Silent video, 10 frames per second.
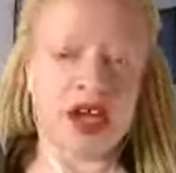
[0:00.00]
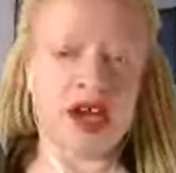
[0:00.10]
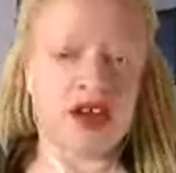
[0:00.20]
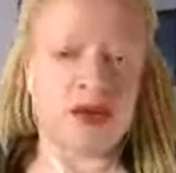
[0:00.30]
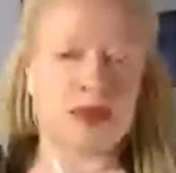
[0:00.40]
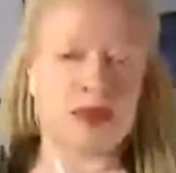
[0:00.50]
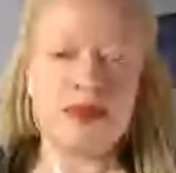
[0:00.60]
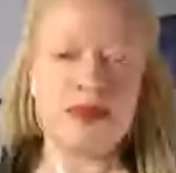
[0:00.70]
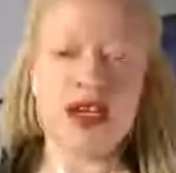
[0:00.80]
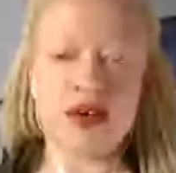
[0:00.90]

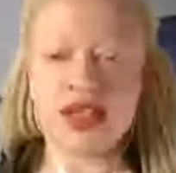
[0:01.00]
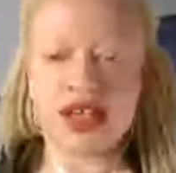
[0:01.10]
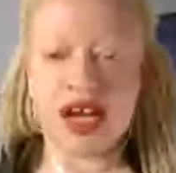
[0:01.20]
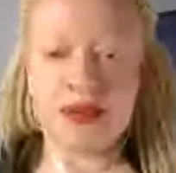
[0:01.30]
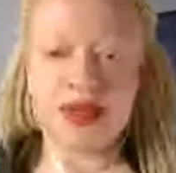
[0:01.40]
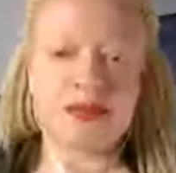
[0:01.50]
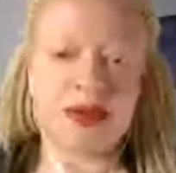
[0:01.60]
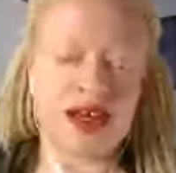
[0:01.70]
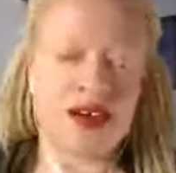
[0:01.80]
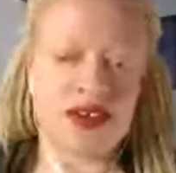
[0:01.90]
Let me know in the comments
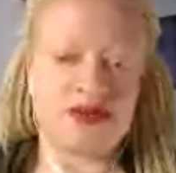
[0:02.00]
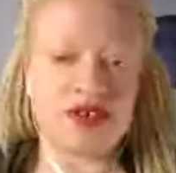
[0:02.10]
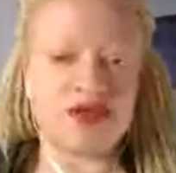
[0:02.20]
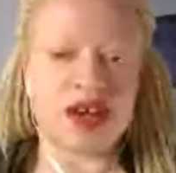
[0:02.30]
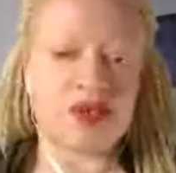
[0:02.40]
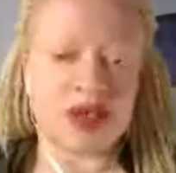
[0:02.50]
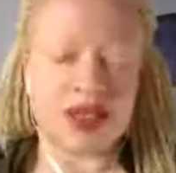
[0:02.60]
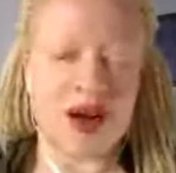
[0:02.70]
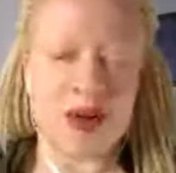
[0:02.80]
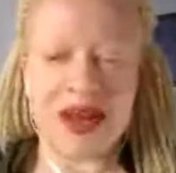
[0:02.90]
below if you ever
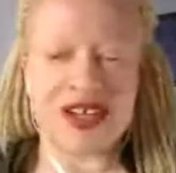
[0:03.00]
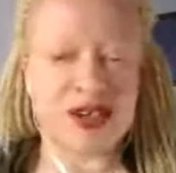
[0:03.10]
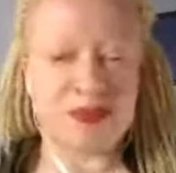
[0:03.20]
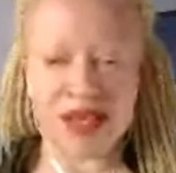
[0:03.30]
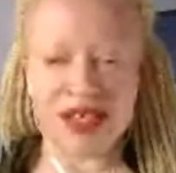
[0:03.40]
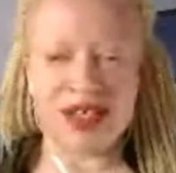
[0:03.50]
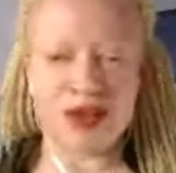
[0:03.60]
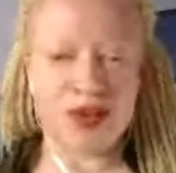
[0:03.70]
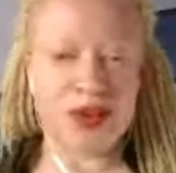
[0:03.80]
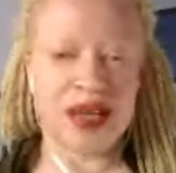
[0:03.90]
thought about your
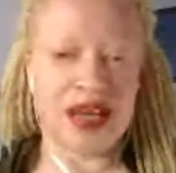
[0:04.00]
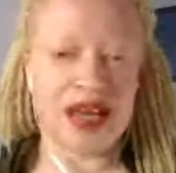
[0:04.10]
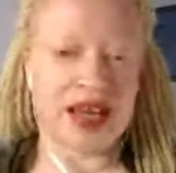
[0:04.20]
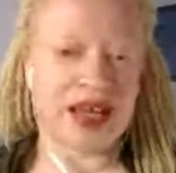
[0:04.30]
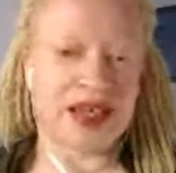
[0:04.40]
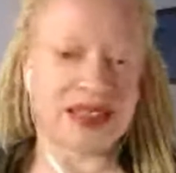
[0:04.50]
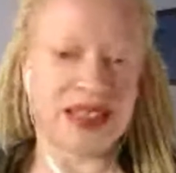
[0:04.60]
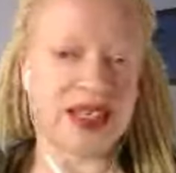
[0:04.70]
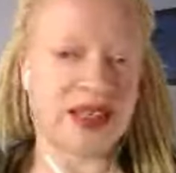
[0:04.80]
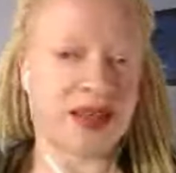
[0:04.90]
menu is,
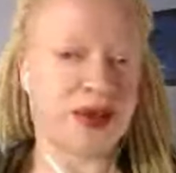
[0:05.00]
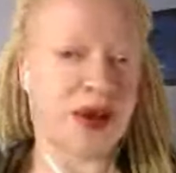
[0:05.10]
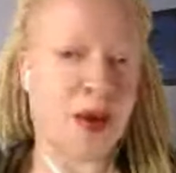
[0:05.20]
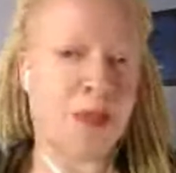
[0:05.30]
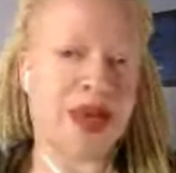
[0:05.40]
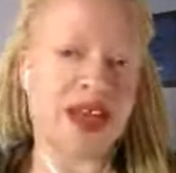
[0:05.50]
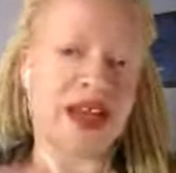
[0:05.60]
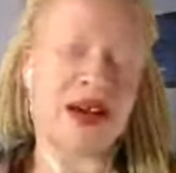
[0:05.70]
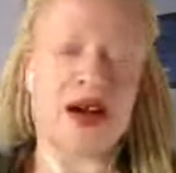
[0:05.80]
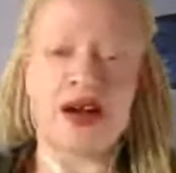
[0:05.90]
being a
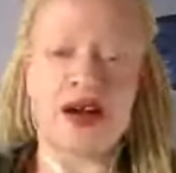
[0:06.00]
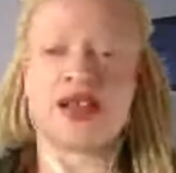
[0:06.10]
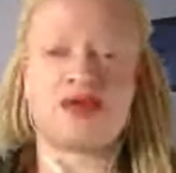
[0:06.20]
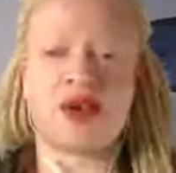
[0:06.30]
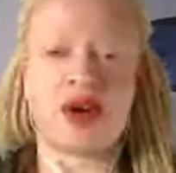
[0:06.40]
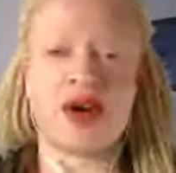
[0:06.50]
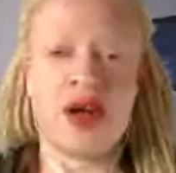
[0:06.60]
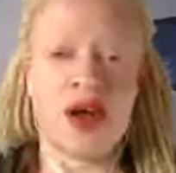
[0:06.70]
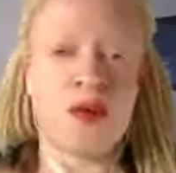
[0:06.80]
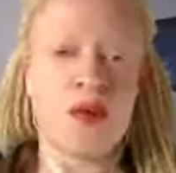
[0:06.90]
cause for
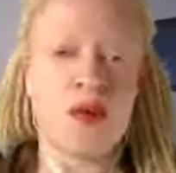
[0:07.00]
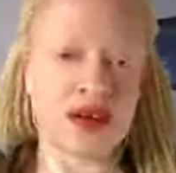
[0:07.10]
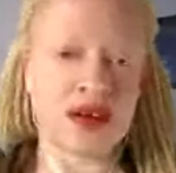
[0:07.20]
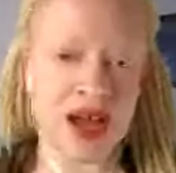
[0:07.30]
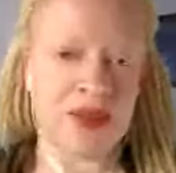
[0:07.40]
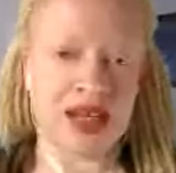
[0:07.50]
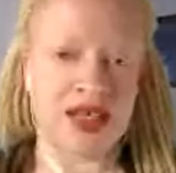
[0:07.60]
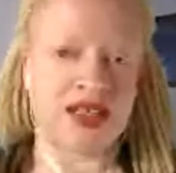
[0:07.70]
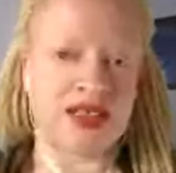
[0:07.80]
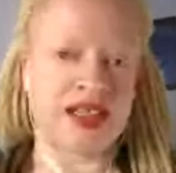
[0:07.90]
why you're not making
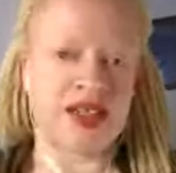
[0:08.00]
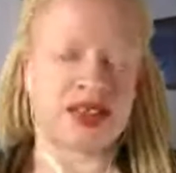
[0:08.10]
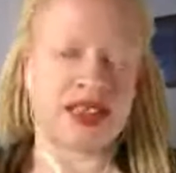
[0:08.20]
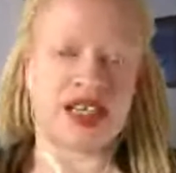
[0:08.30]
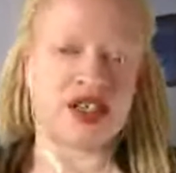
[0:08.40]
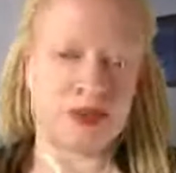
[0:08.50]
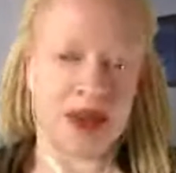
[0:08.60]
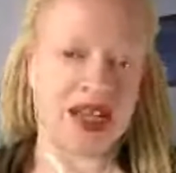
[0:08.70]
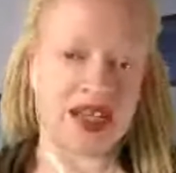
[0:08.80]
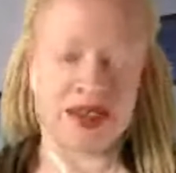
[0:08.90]
the sales that you're
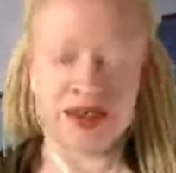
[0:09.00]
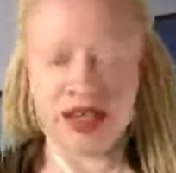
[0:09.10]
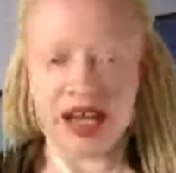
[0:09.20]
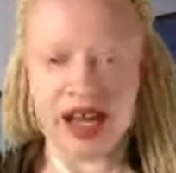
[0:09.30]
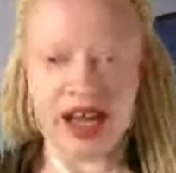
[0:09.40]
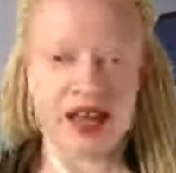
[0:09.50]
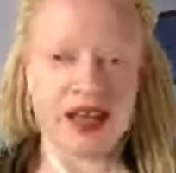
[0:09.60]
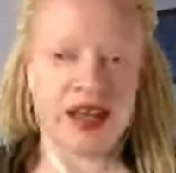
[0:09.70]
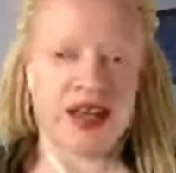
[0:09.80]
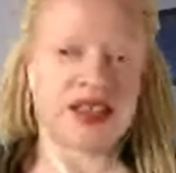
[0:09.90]
making. Okay.
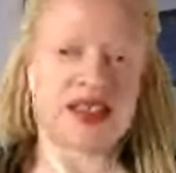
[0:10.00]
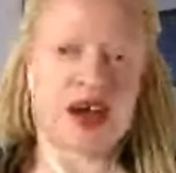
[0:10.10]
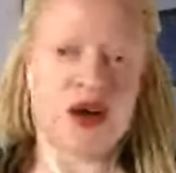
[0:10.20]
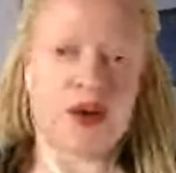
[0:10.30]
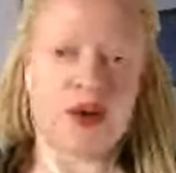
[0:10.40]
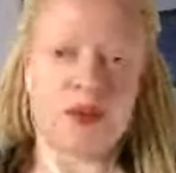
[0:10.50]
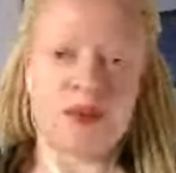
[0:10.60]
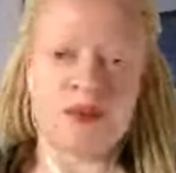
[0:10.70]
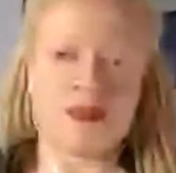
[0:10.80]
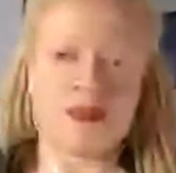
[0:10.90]
So
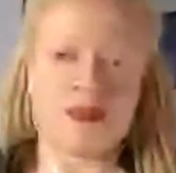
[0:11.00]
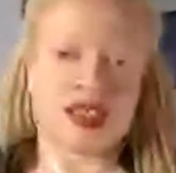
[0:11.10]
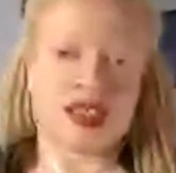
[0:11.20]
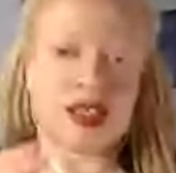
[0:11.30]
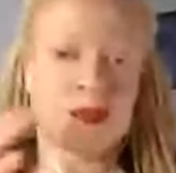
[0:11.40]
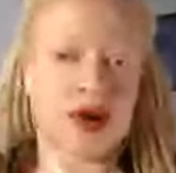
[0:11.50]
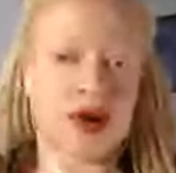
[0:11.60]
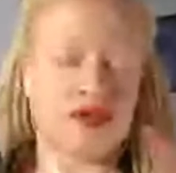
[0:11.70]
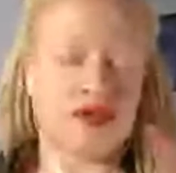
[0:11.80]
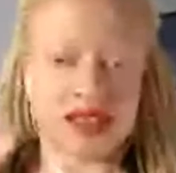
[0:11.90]
to
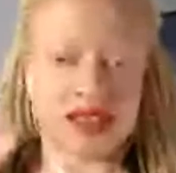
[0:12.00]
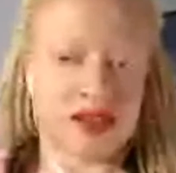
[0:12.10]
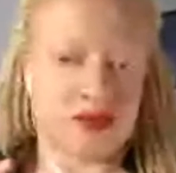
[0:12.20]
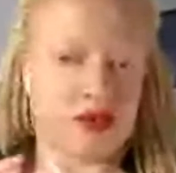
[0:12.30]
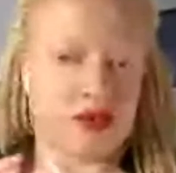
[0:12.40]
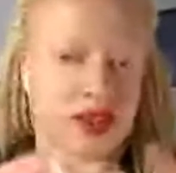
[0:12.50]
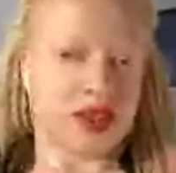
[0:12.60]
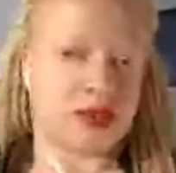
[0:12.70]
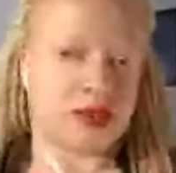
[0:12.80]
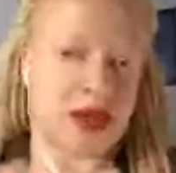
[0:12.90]
preface and further
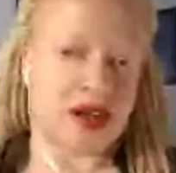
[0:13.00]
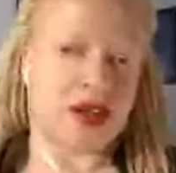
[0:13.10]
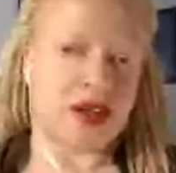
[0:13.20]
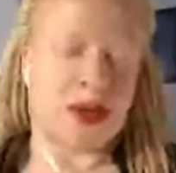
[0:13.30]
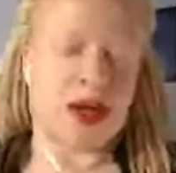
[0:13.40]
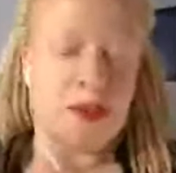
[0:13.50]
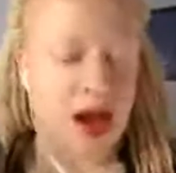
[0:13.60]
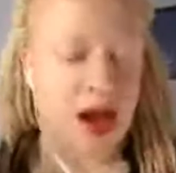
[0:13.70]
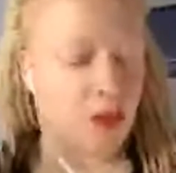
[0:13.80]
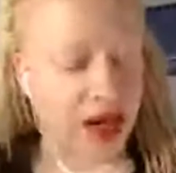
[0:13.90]
explain a little bit about
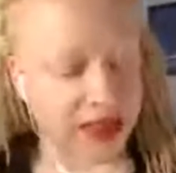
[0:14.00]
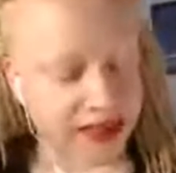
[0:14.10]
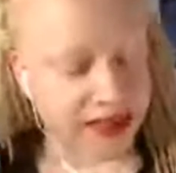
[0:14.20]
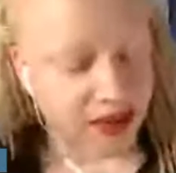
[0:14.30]
what I said